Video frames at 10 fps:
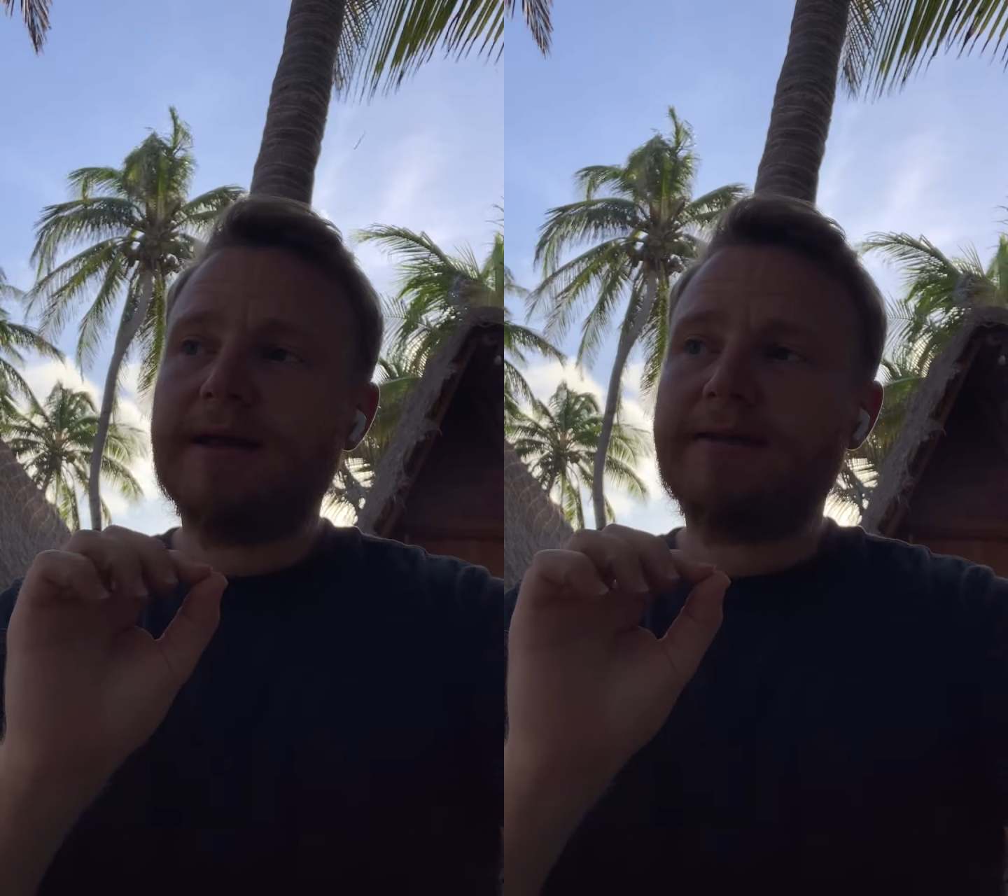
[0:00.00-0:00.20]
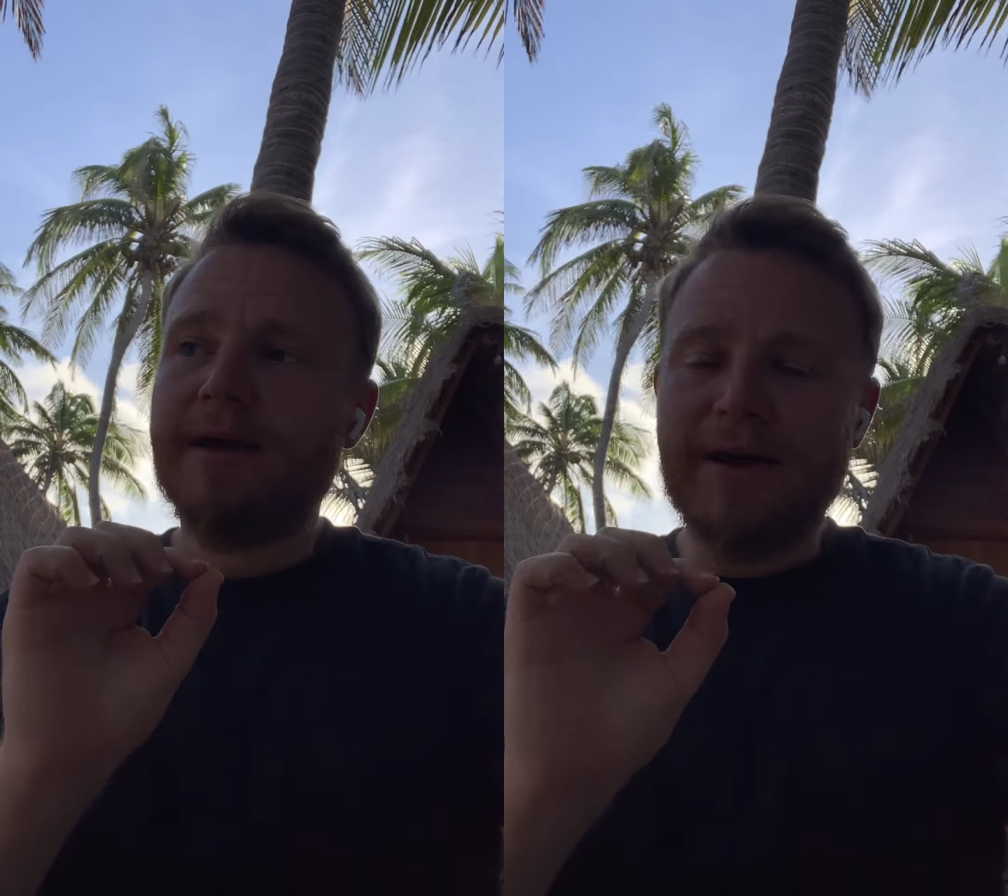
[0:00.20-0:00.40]

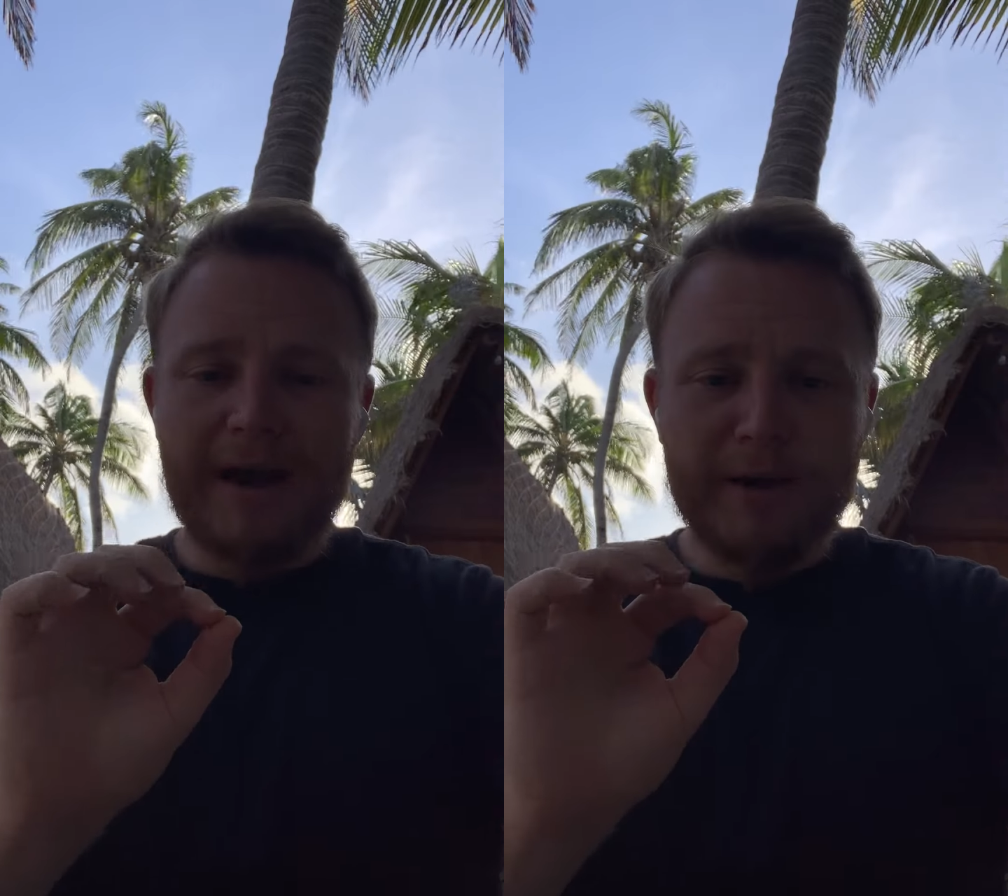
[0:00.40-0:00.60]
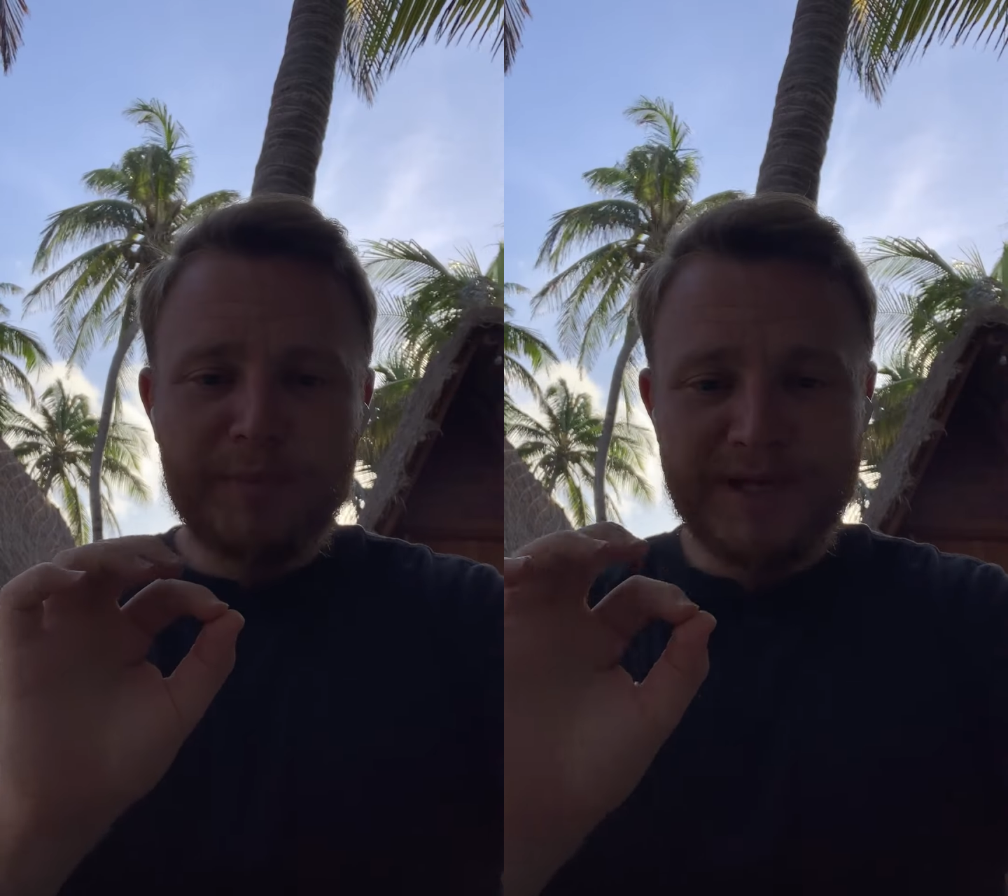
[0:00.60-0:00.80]
there
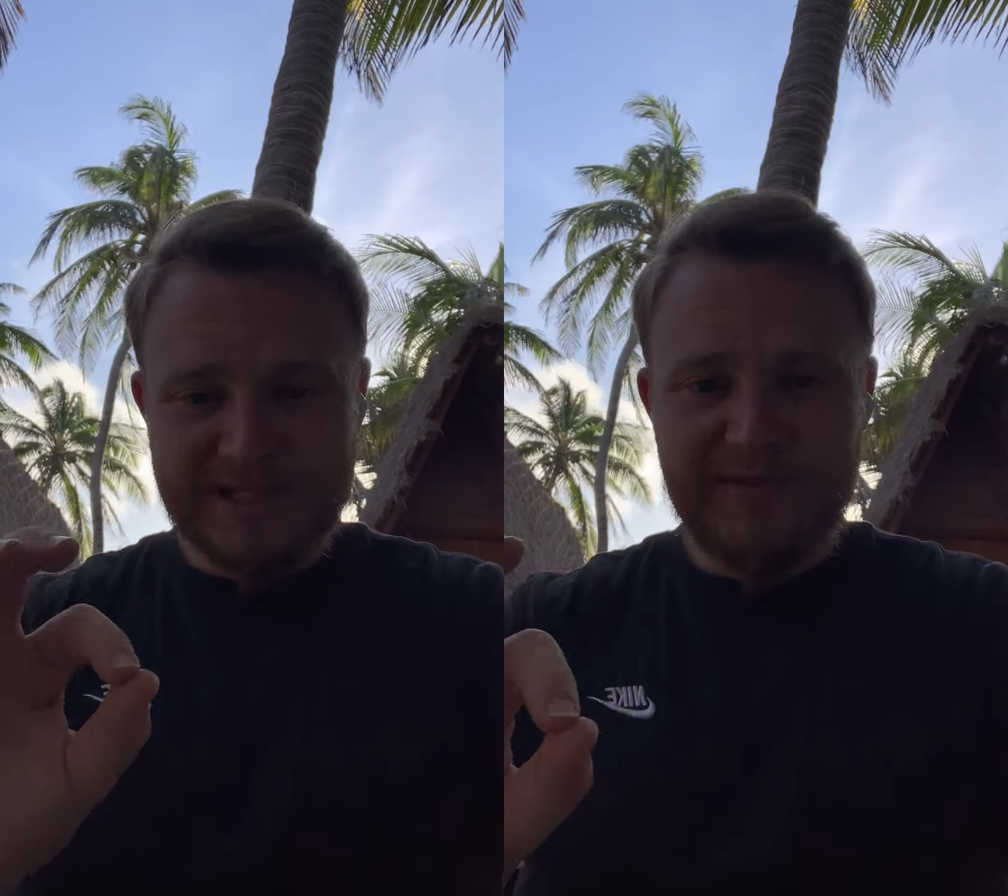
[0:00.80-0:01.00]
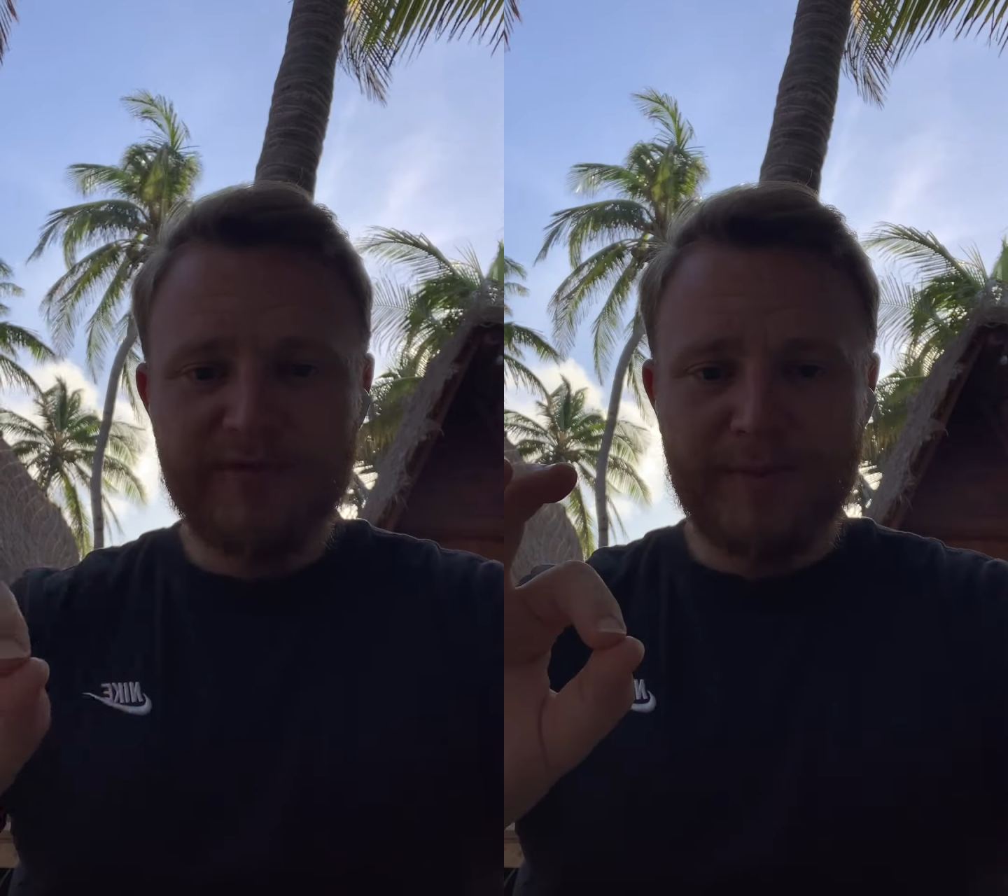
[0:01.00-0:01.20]
are a
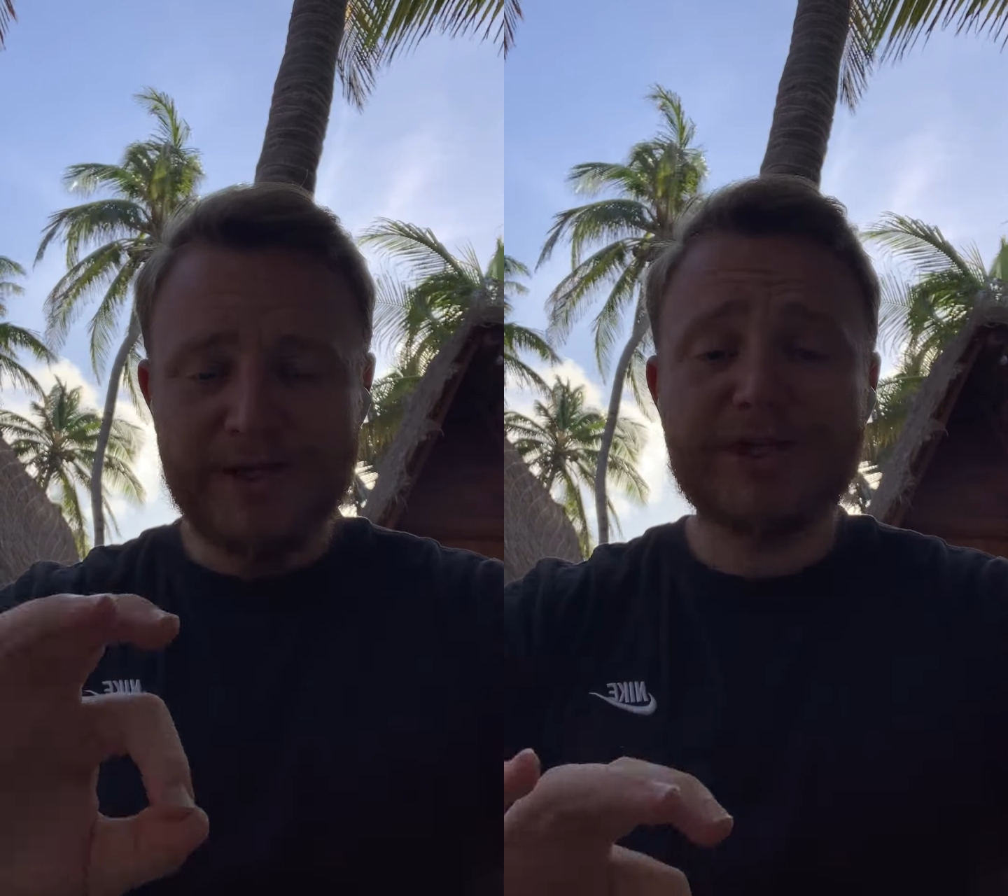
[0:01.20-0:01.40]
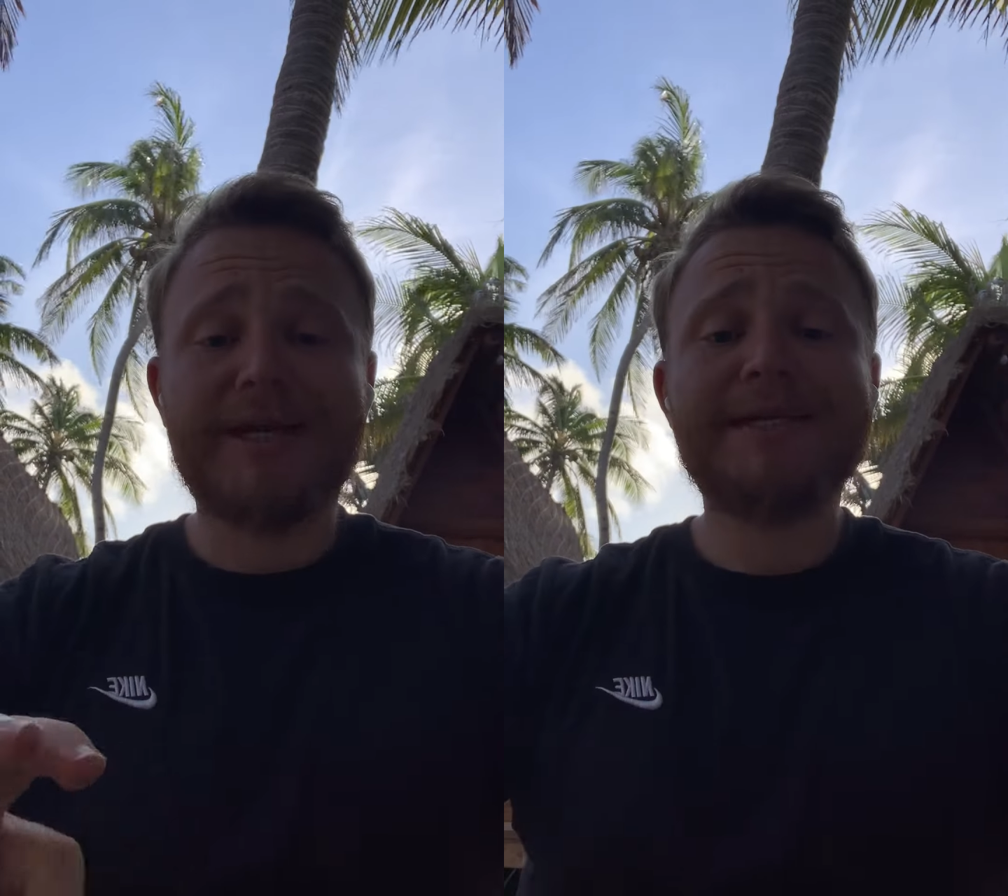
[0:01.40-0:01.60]
piece of
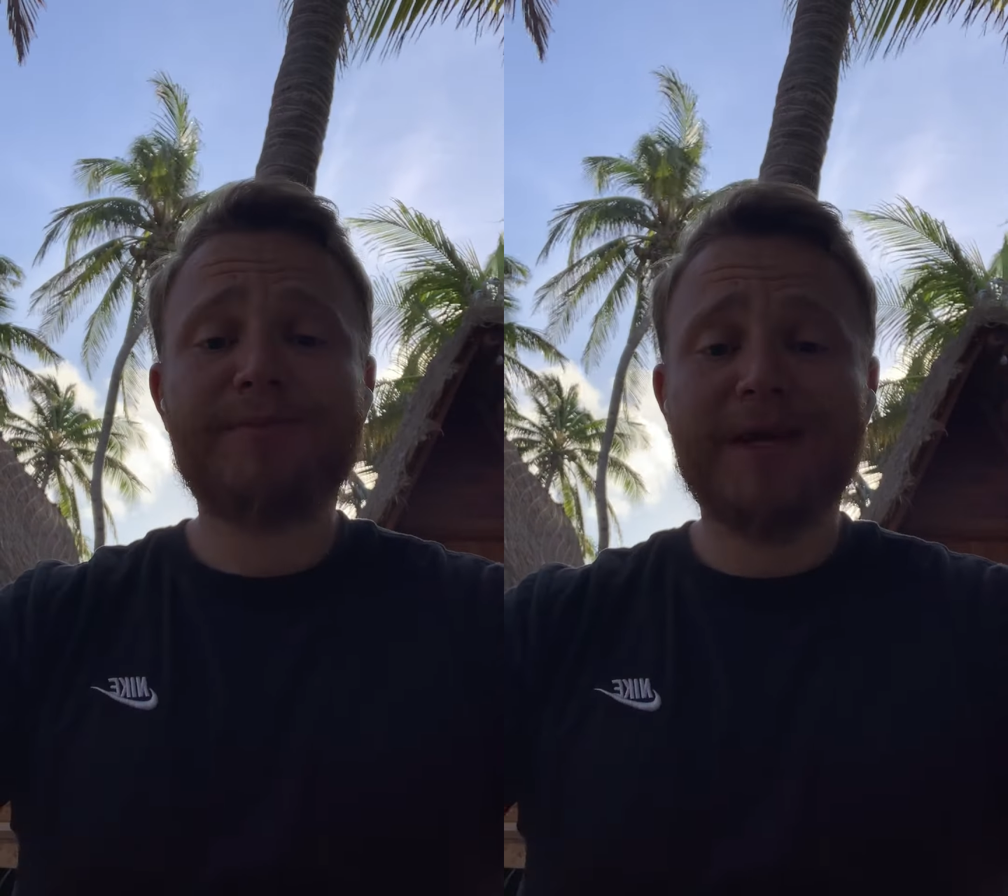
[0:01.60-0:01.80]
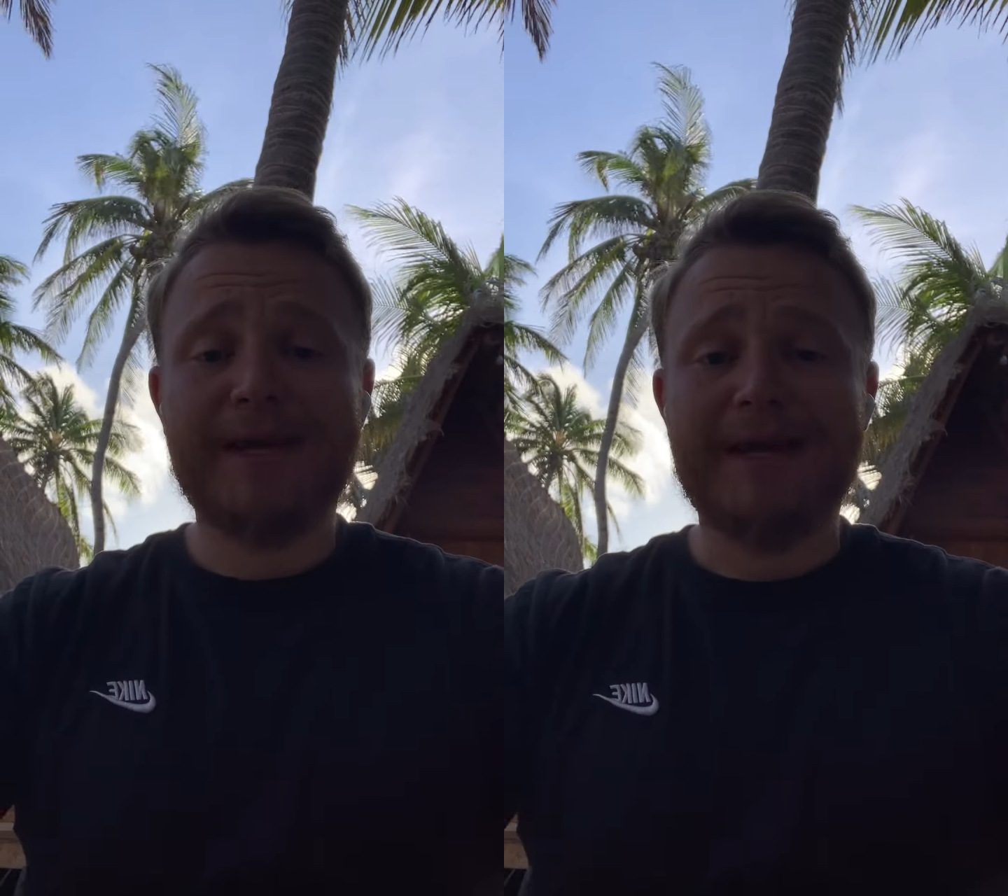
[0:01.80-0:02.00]
information that he's
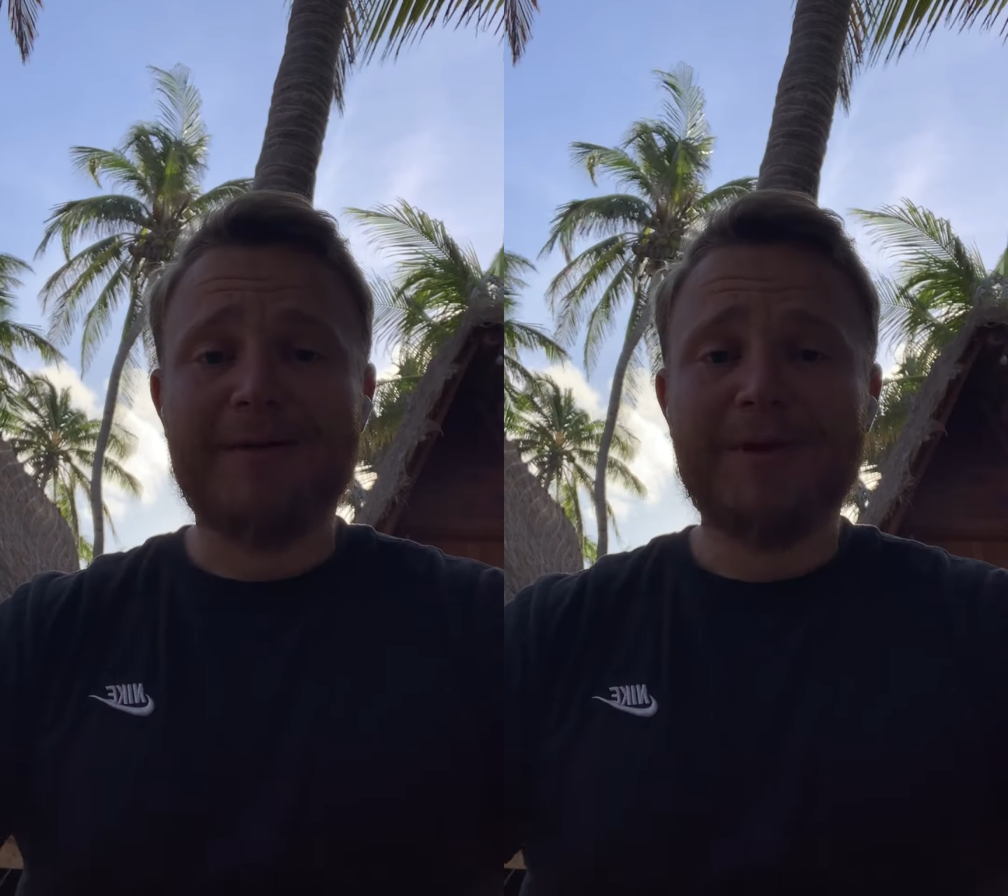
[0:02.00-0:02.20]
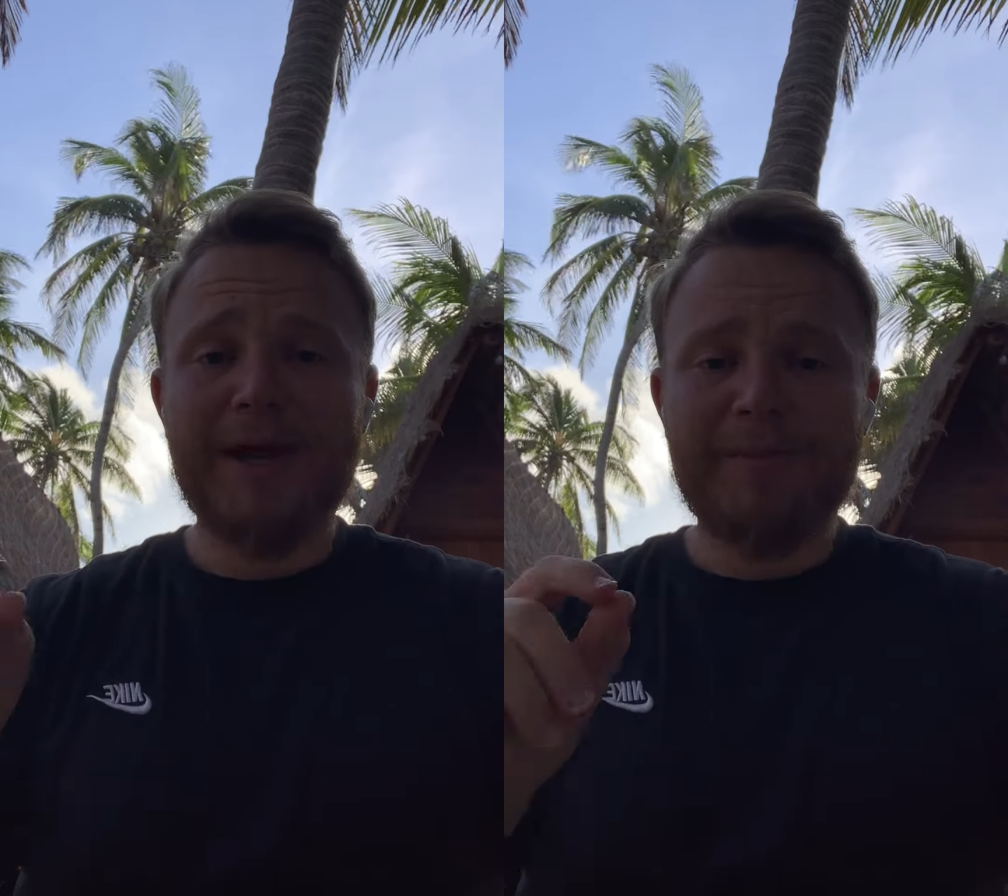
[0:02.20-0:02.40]
picking up.